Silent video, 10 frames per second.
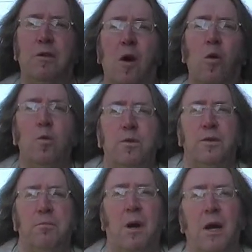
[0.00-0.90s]
an old
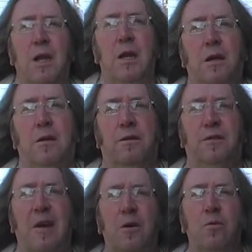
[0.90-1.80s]
mining
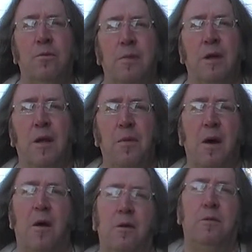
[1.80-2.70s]
town in the
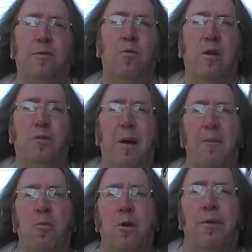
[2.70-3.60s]
heart of West
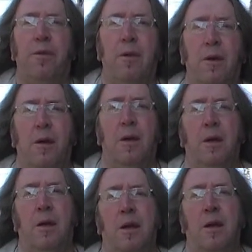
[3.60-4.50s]
Penwith.
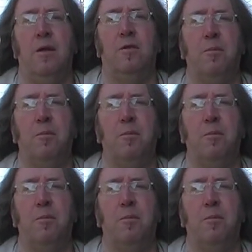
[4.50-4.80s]
It's